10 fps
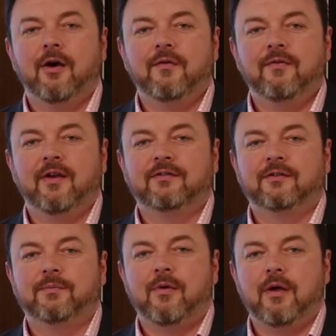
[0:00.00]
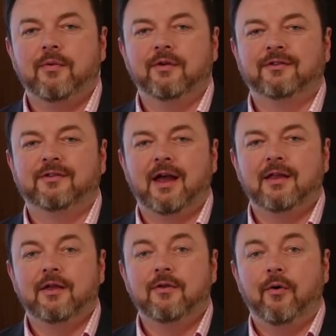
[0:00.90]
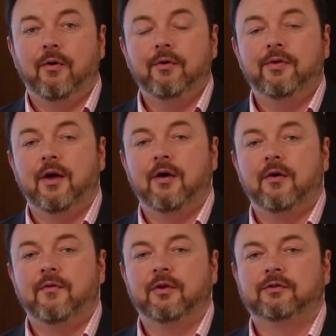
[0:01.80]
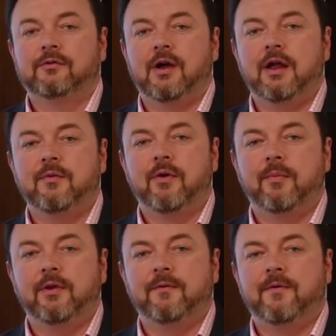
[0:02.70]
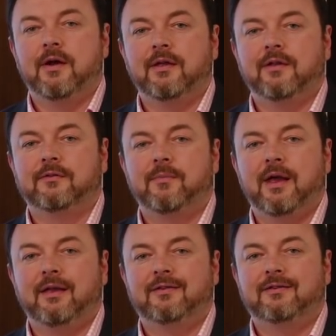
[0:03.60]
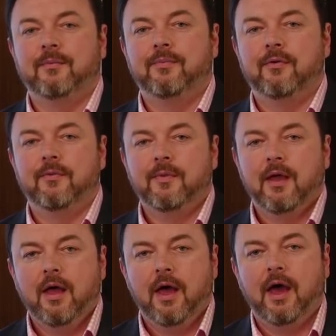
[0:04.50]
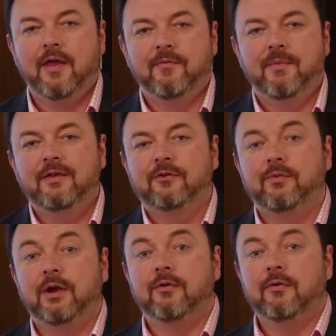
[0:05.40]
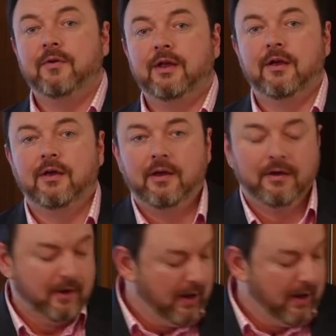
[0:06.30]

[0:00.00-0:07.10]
of Investors Prime Real Estate and author of Australian Property Finance Made Simple. And I've made this really cool video here